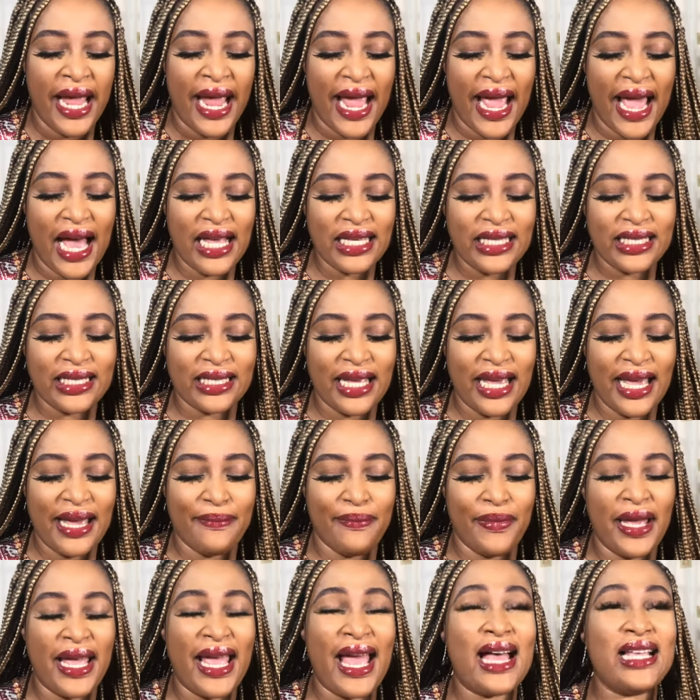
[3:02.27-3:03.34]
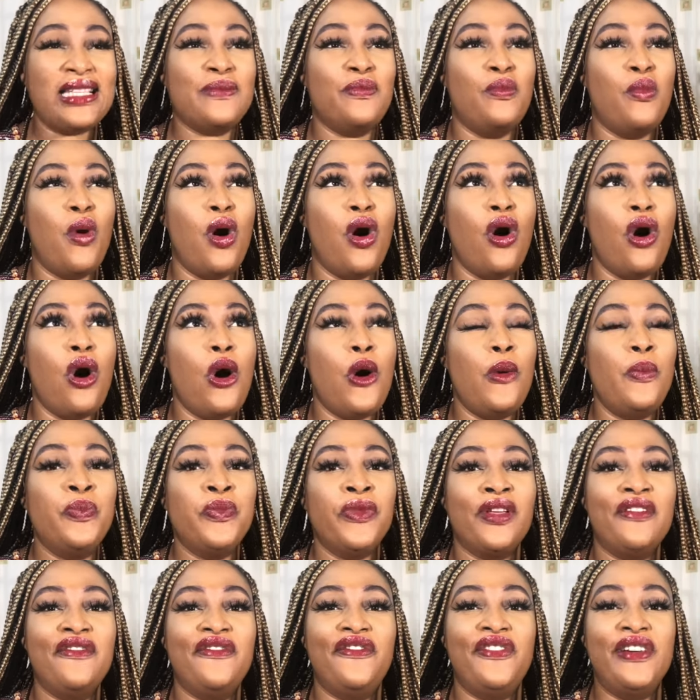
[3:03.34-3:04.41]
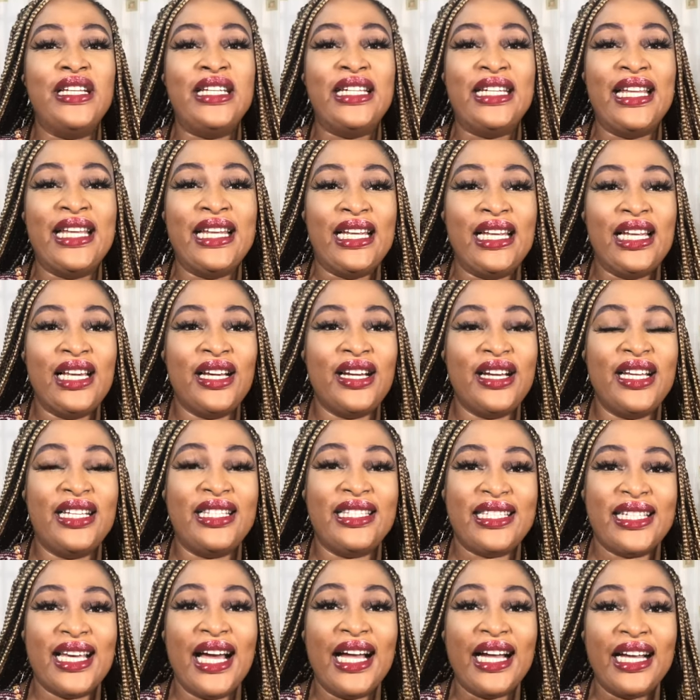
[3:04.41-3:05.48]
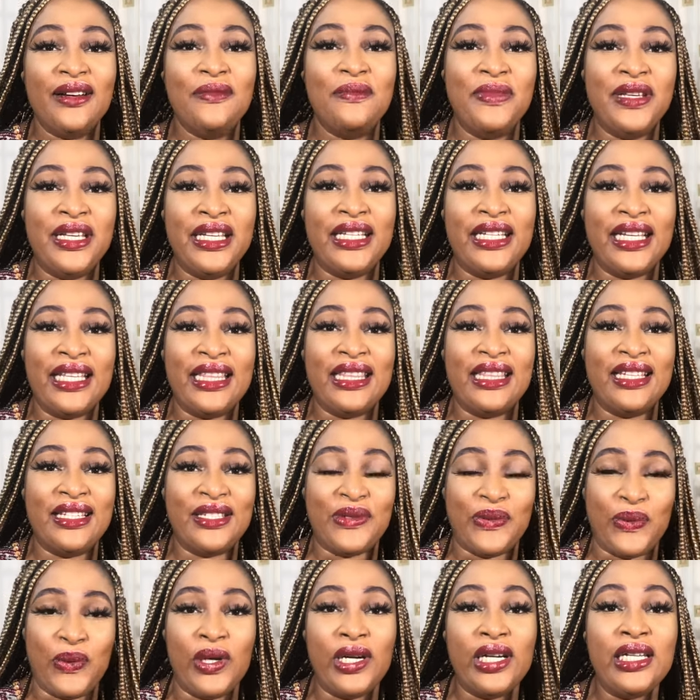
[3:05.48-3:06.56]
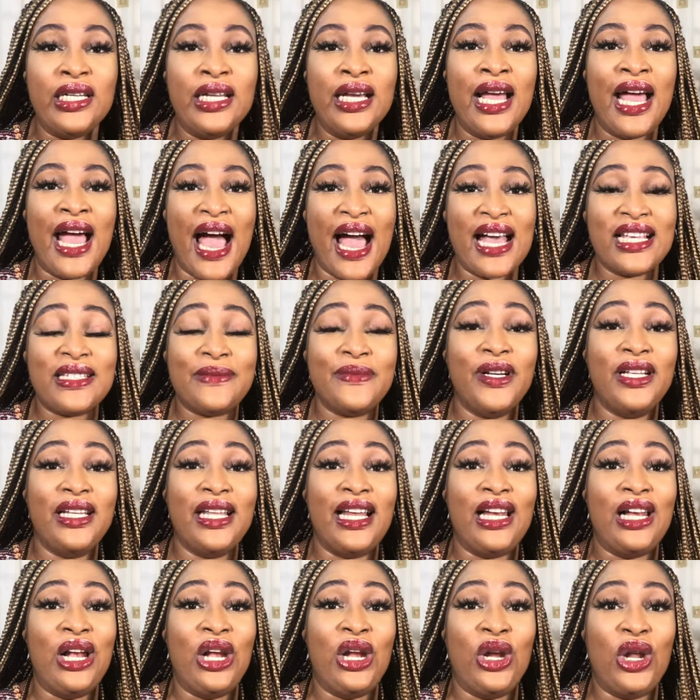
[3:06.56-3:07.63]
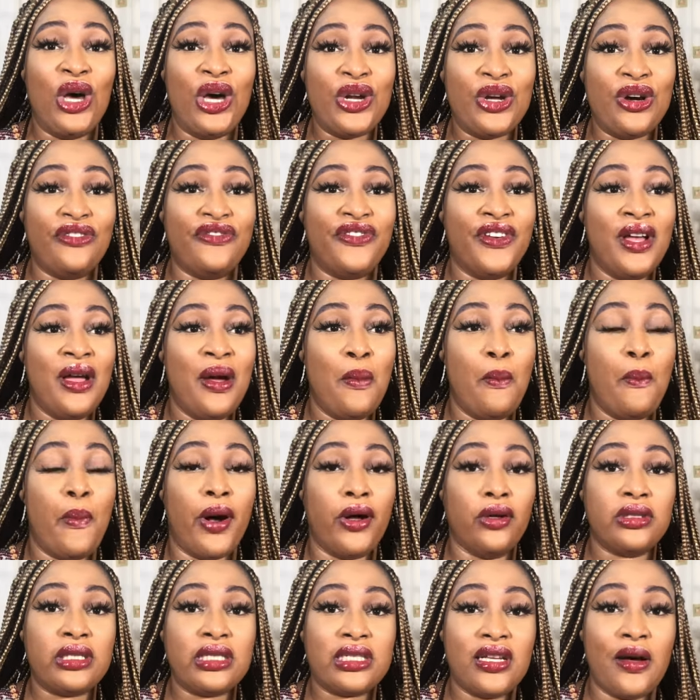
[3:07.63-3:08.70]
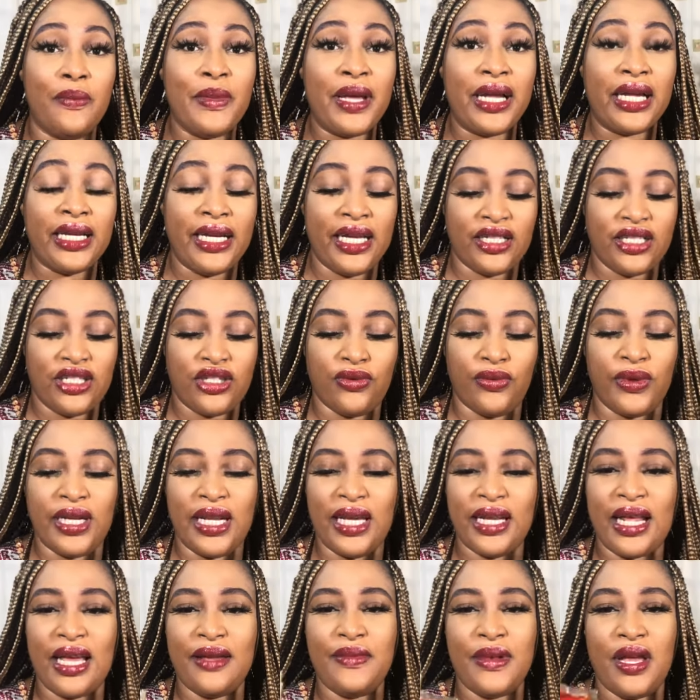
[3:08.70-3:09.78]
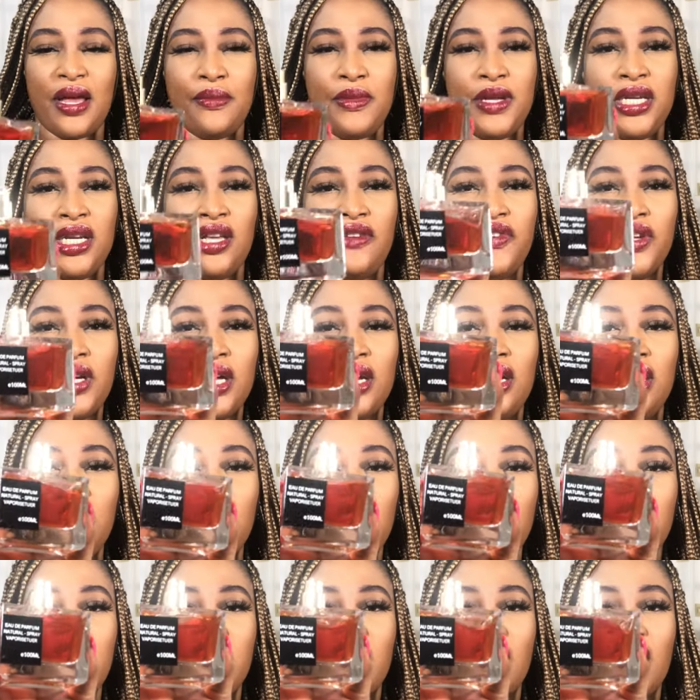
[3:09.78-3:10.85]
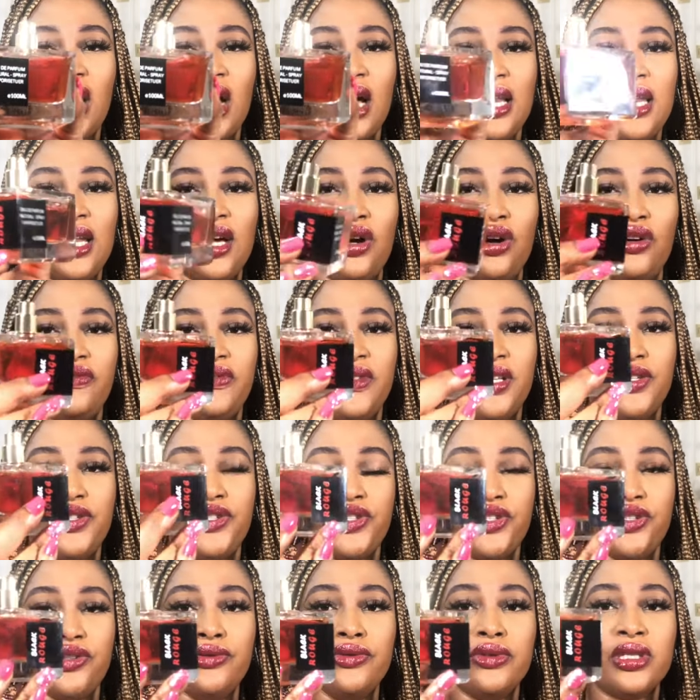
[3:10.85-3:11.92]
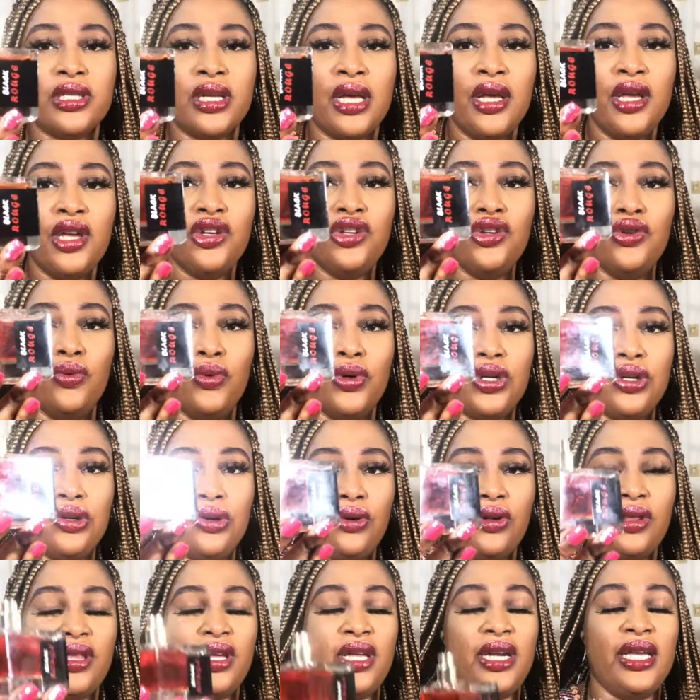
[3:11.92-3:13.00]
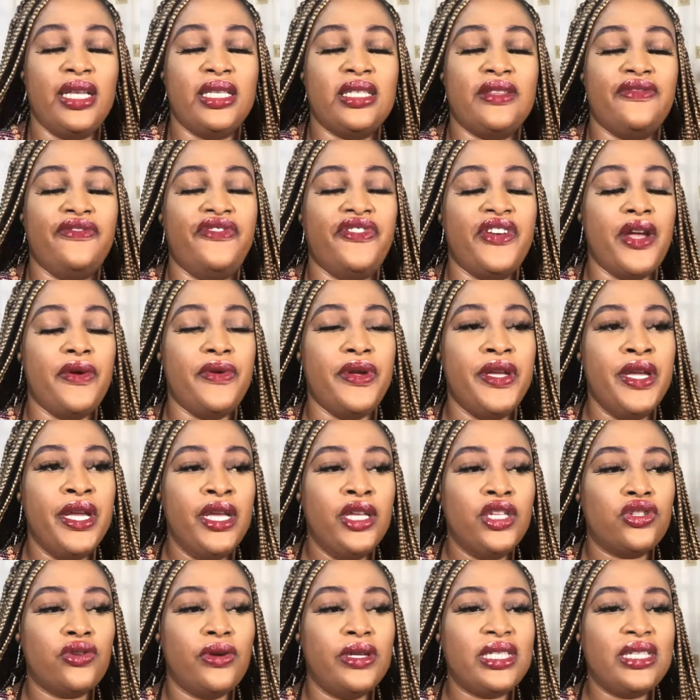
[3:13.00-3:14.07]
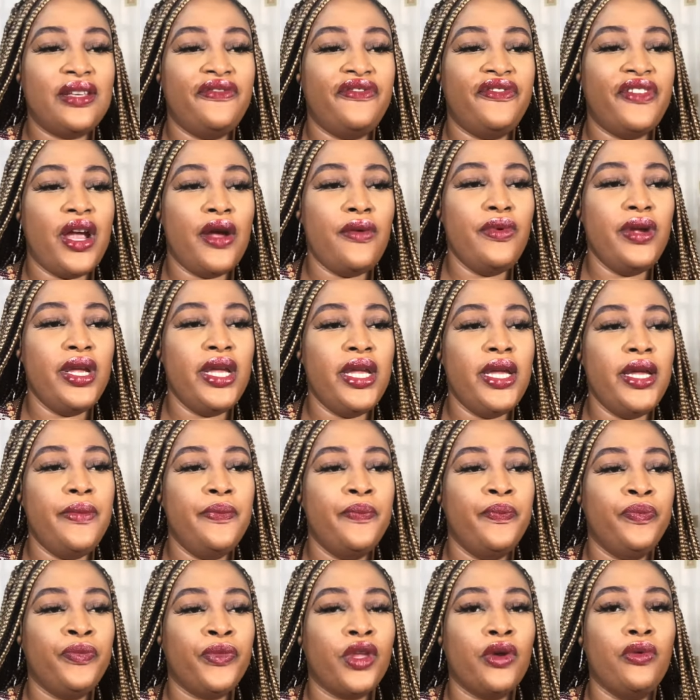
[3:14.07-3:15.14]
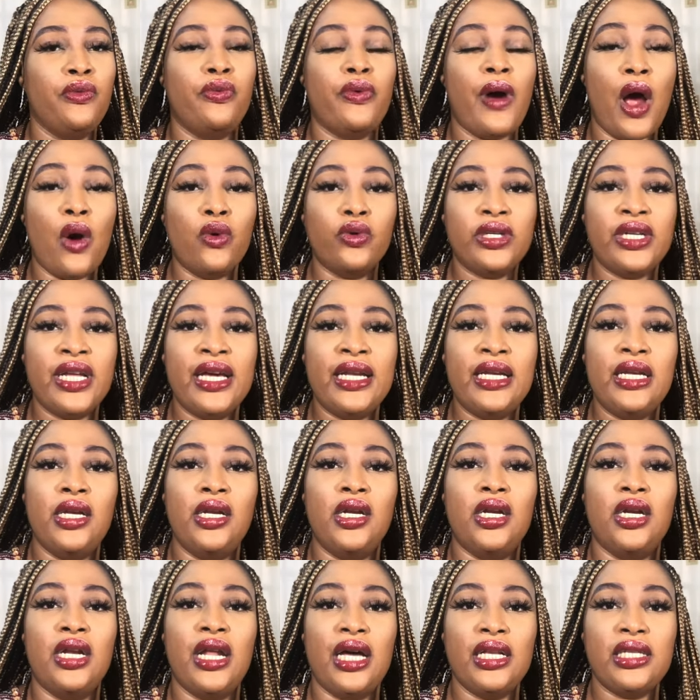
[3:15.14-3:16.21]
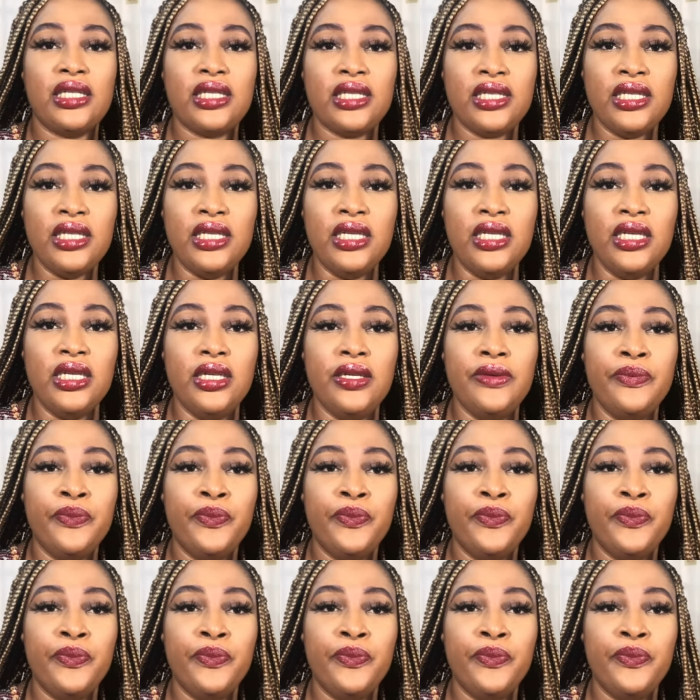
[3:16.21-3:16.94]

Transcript: It has, it, it has more vanilla and tanka bean in this one. I smell a lot of balsamicness to it, and I, I mean, if you can look at the color of the juice, you would know that it's very, so it's a very rounded, nutty,